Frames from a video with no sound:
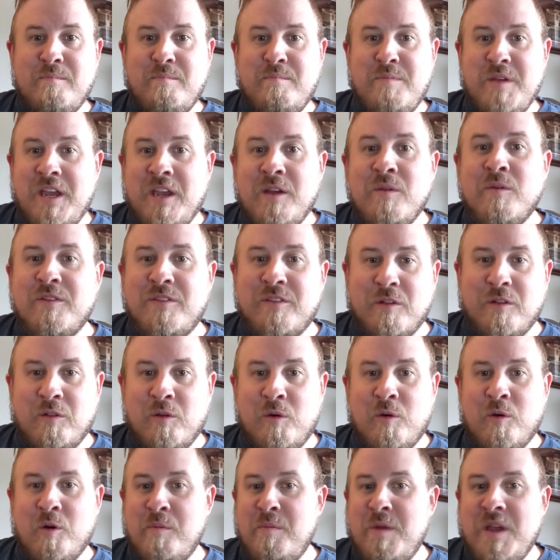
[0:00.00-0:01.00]
being with the
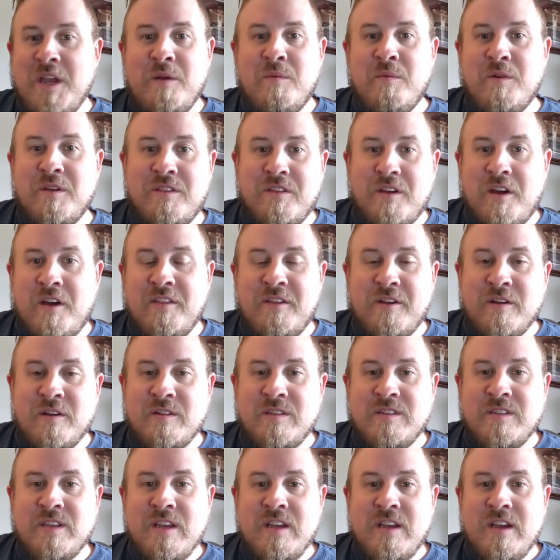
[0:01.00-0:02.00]
Lord, being with
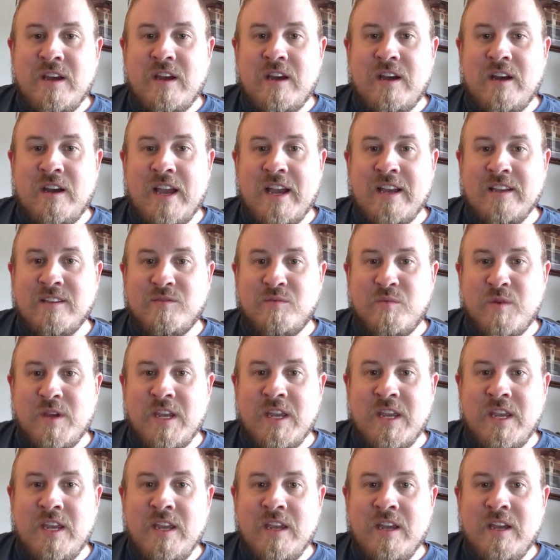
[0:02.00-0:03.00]
others as
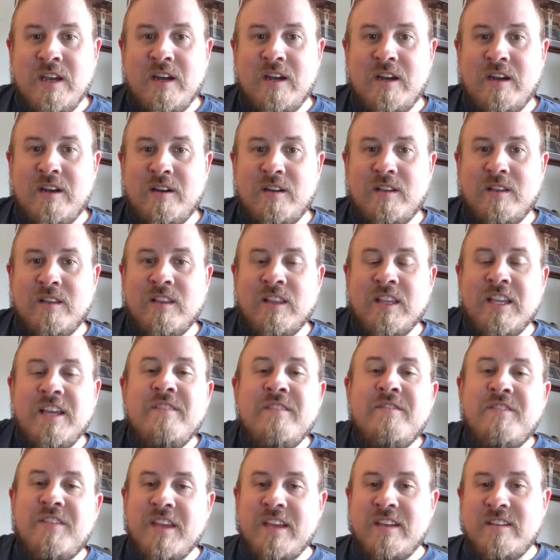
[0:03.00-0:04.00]
we
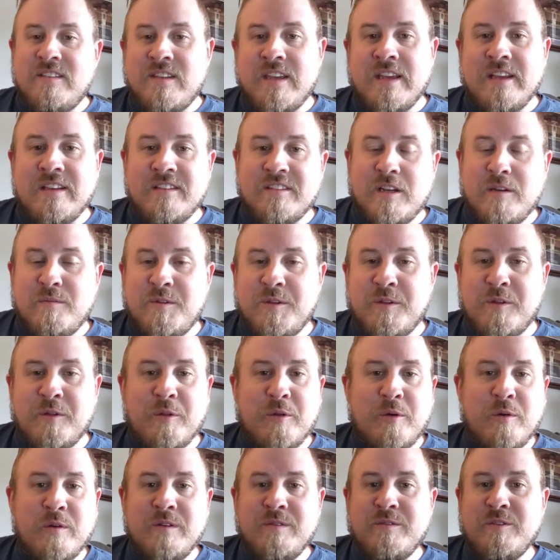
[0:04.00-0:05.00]
lift these things up to the
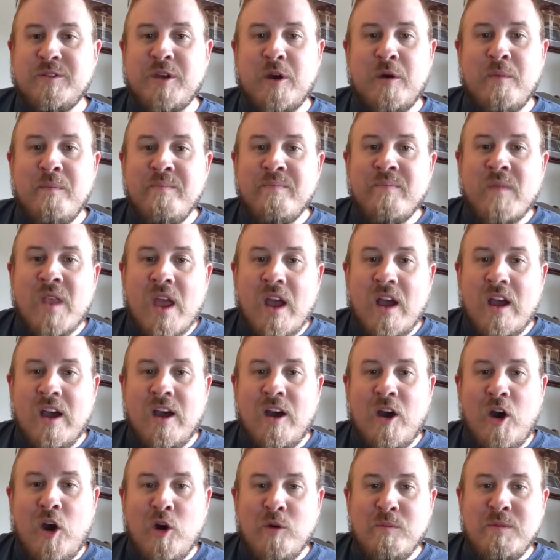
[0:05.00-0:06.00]
Lord. So
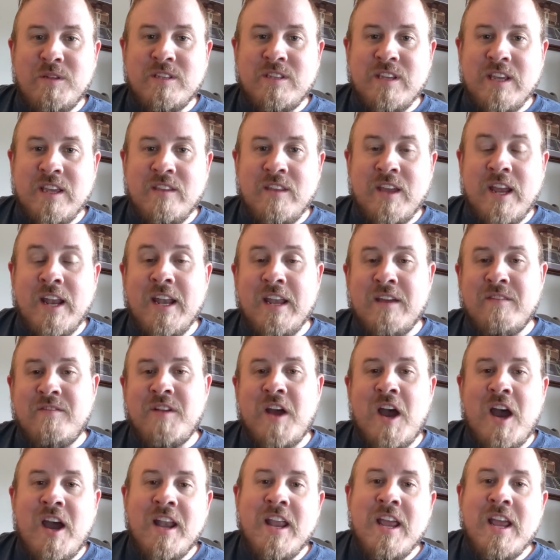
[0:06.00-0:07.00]
hope to see you then. If
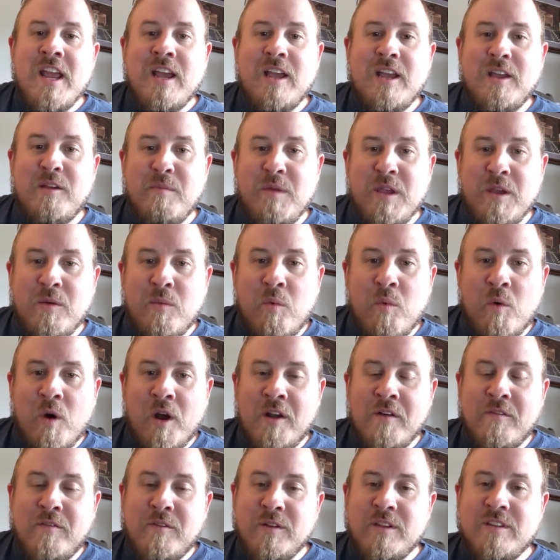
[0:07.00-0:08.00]
not, it'd be
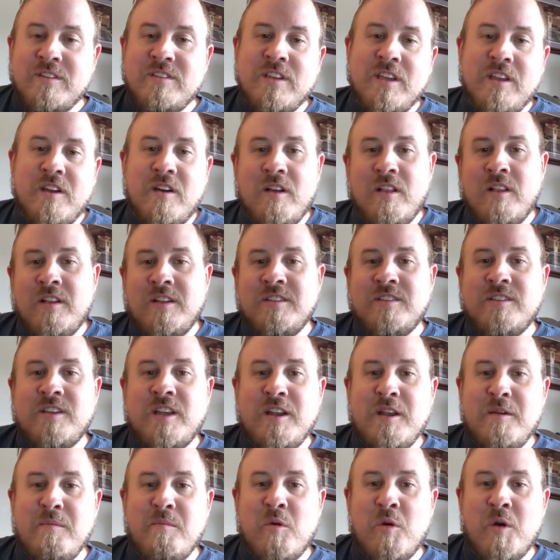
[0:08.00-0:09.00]
wonderful to see you all on
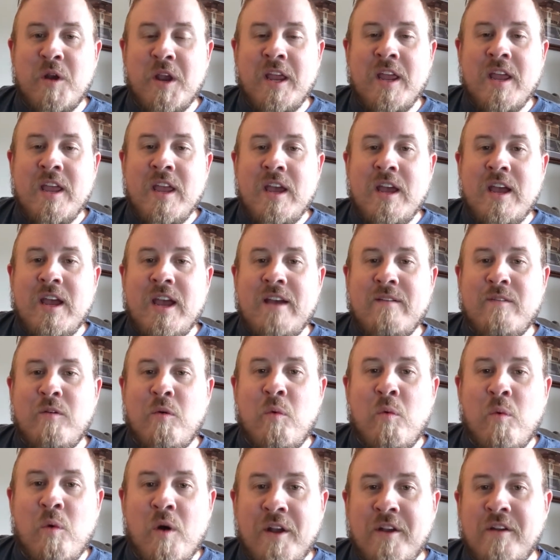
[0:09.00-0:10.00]
Sunday morning. Have a
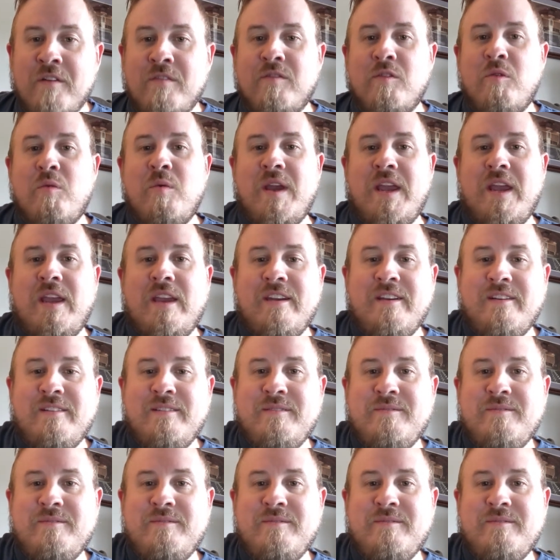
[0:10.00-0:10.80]
wonderful week.